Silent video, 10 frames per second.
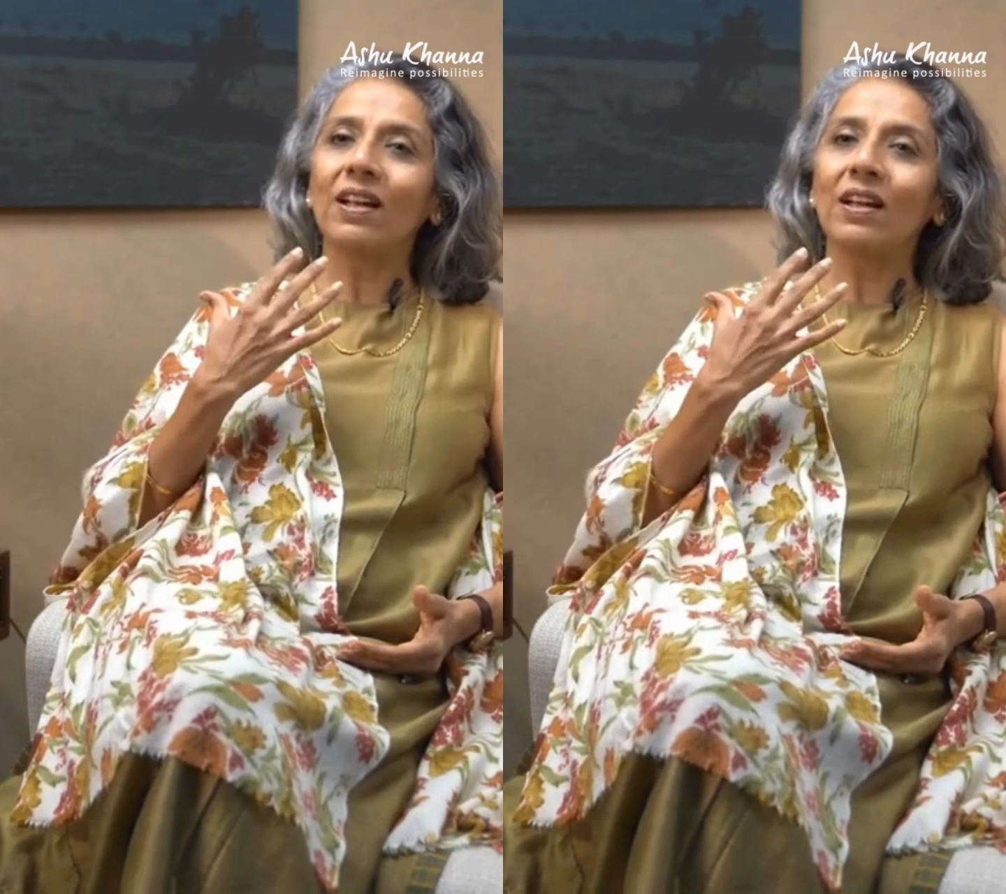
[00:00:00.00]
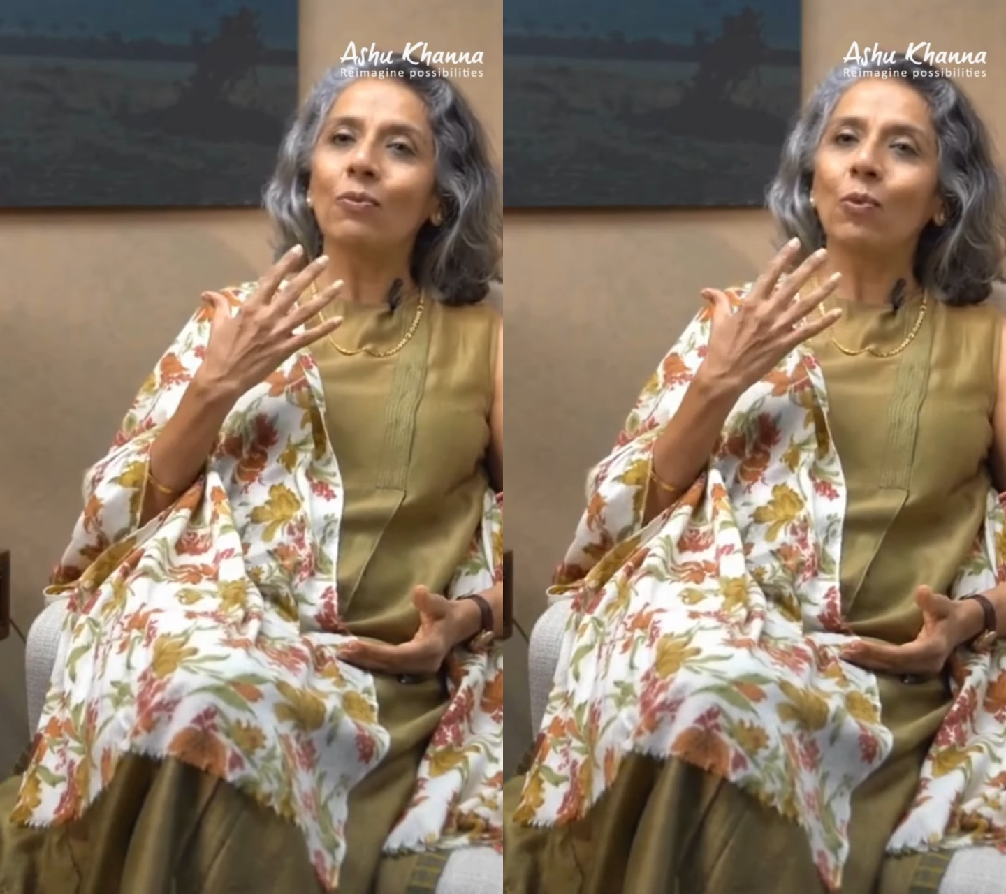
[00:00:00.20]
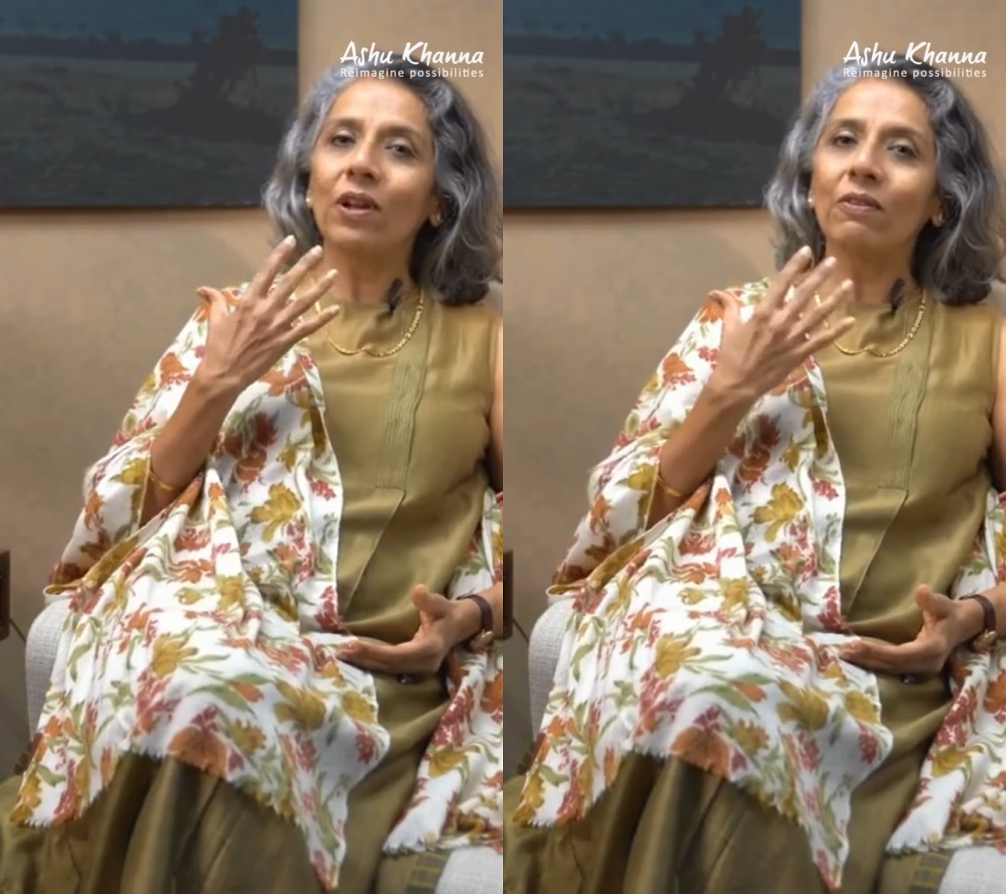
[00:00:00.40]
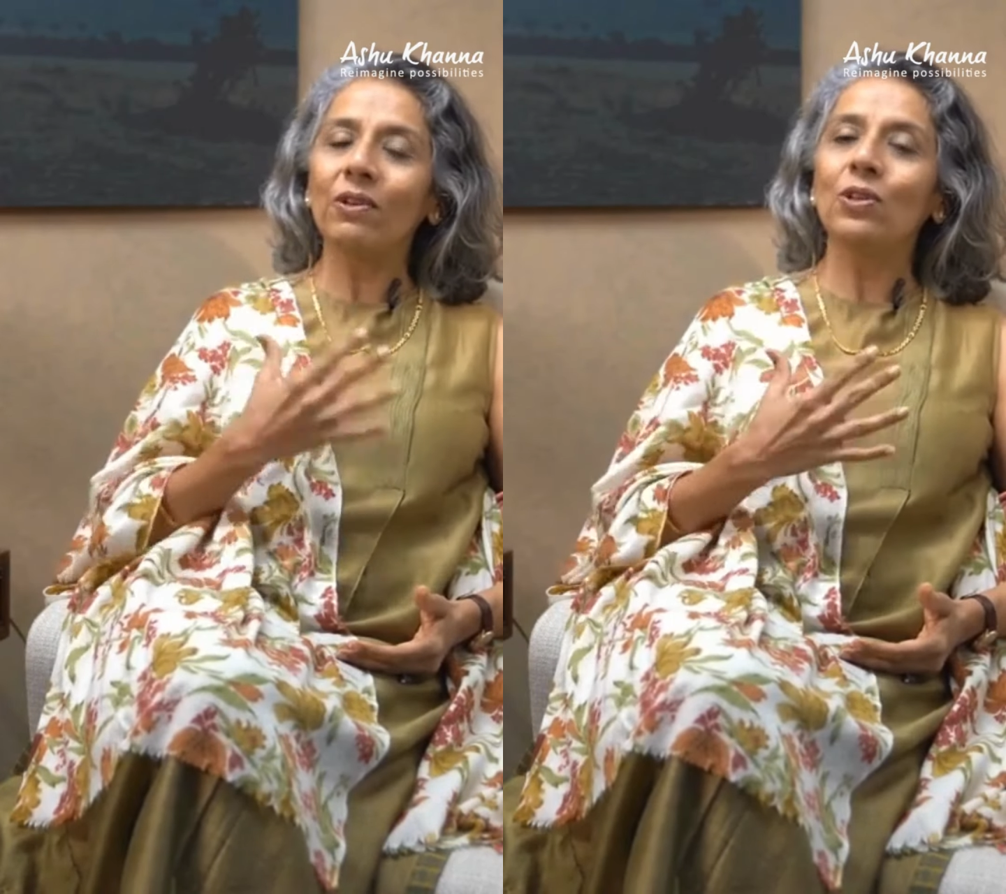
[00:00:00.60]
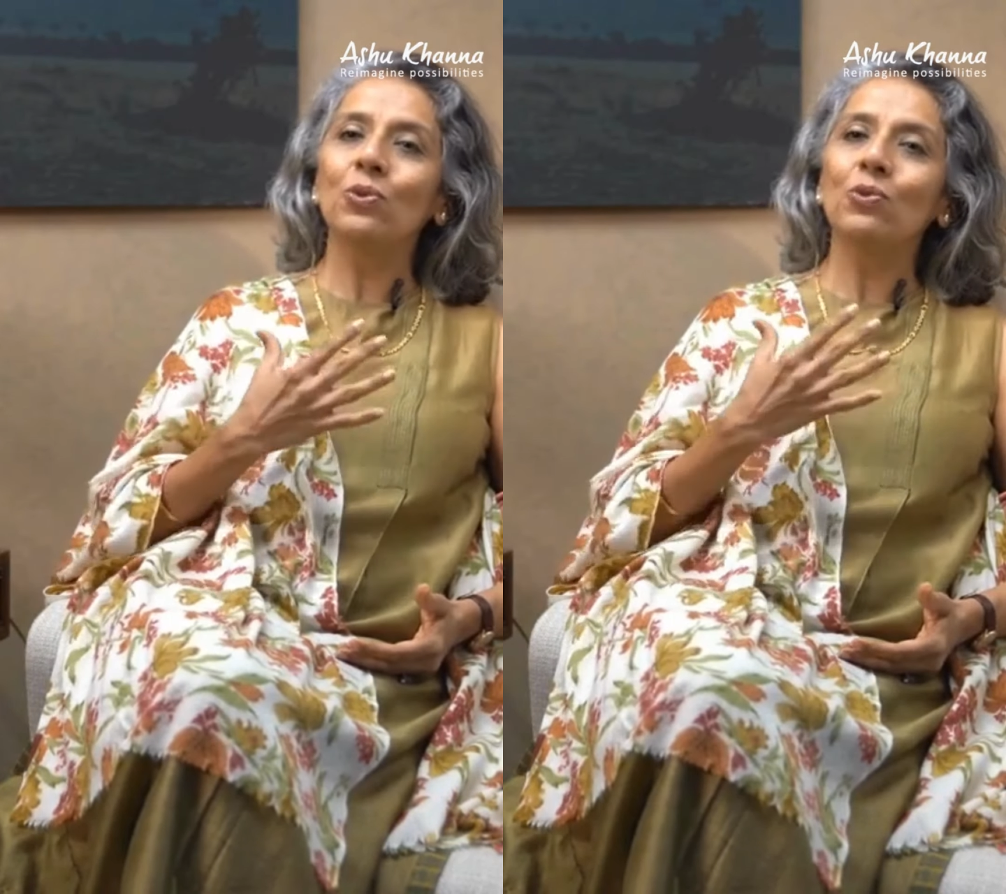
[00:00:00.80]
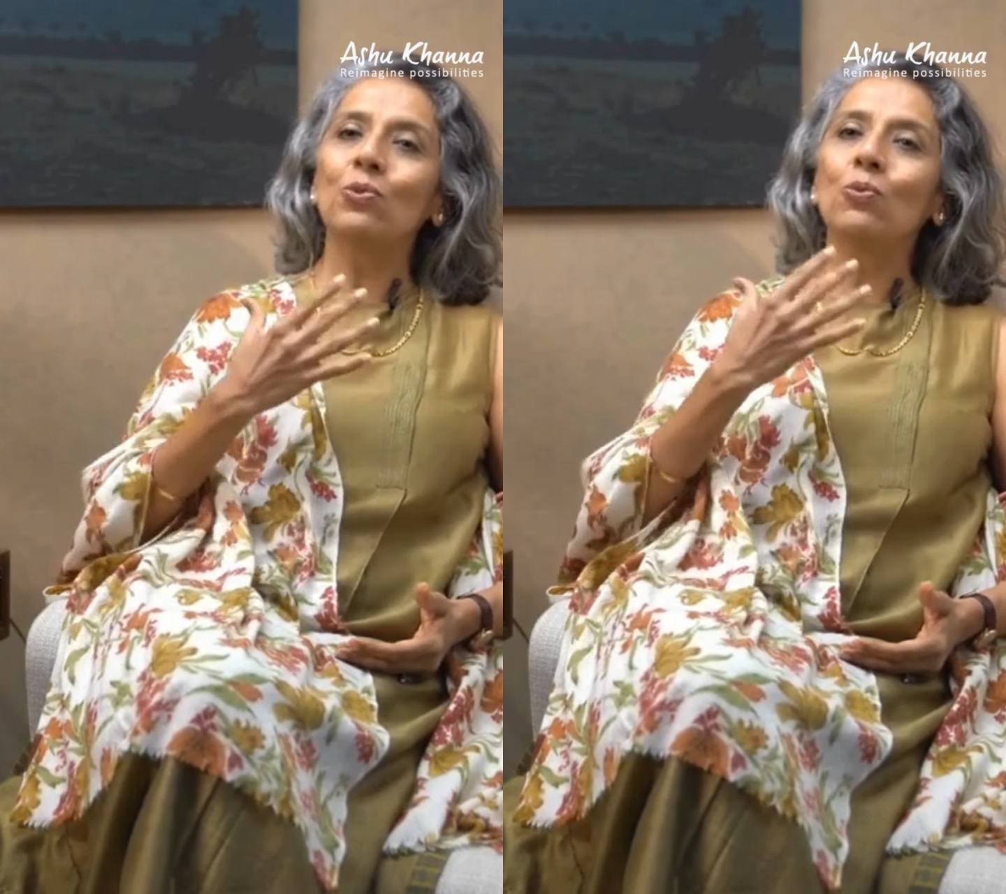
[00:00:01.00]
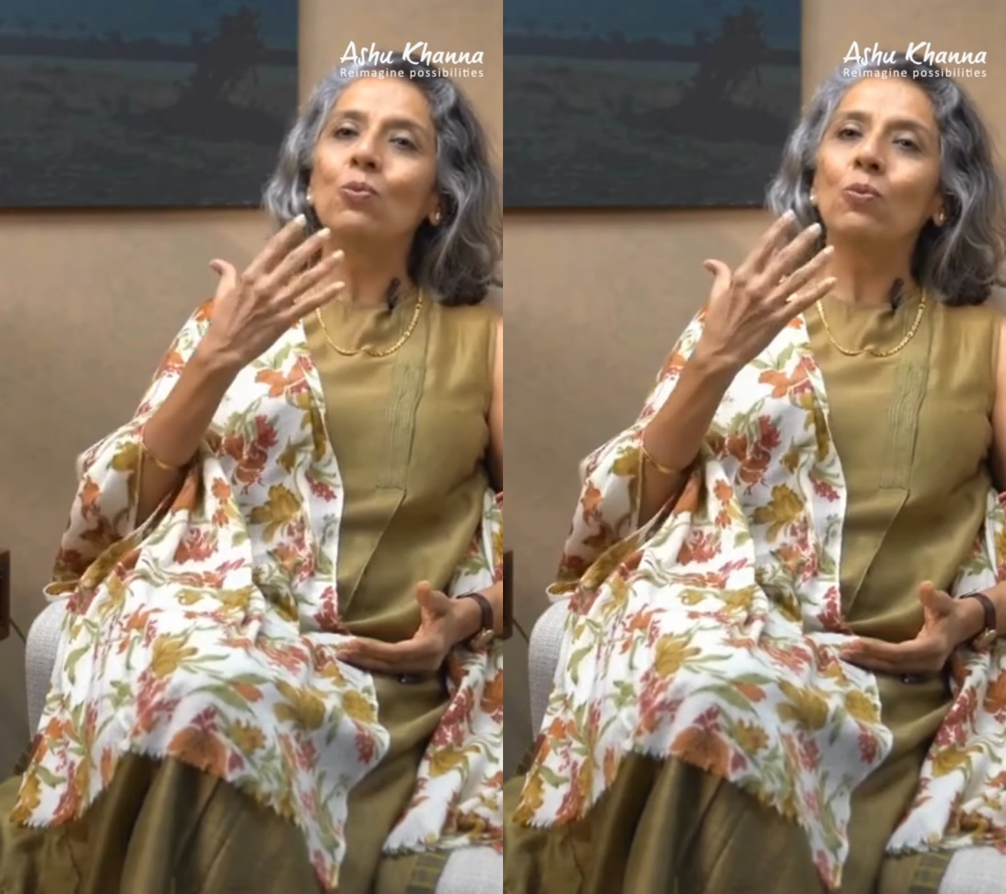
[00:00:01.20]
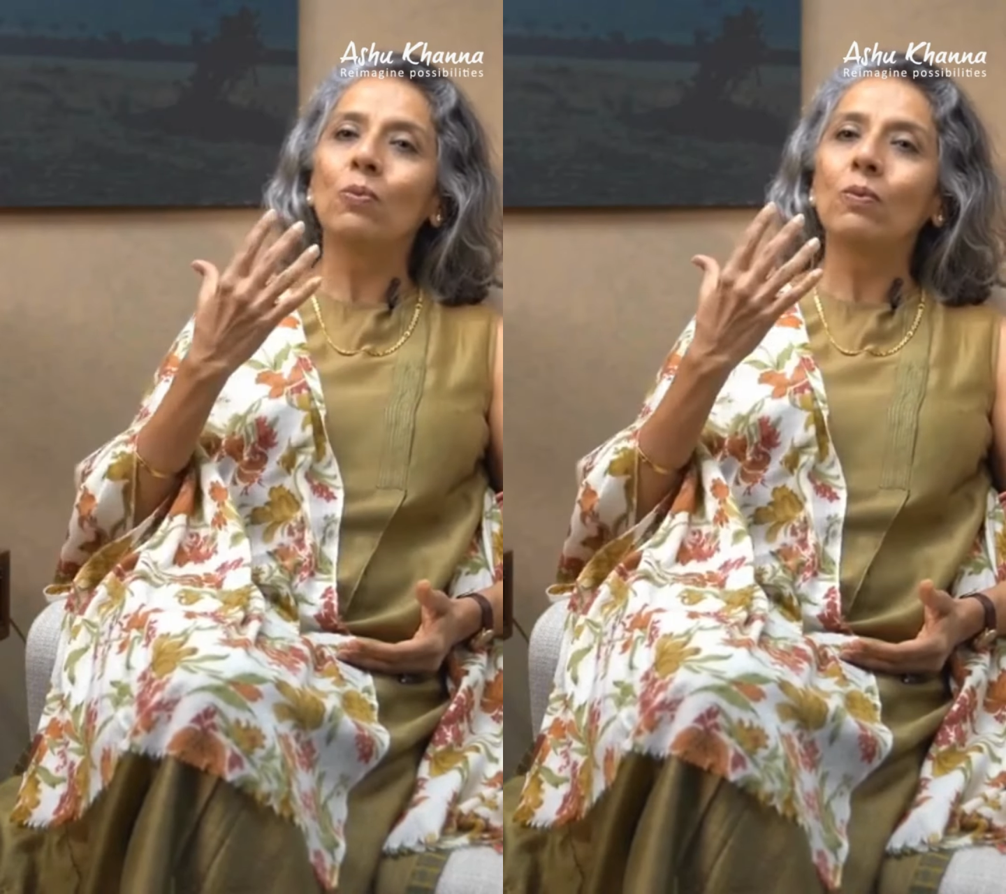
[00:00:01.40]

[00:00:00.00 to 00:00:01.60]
and whatever you do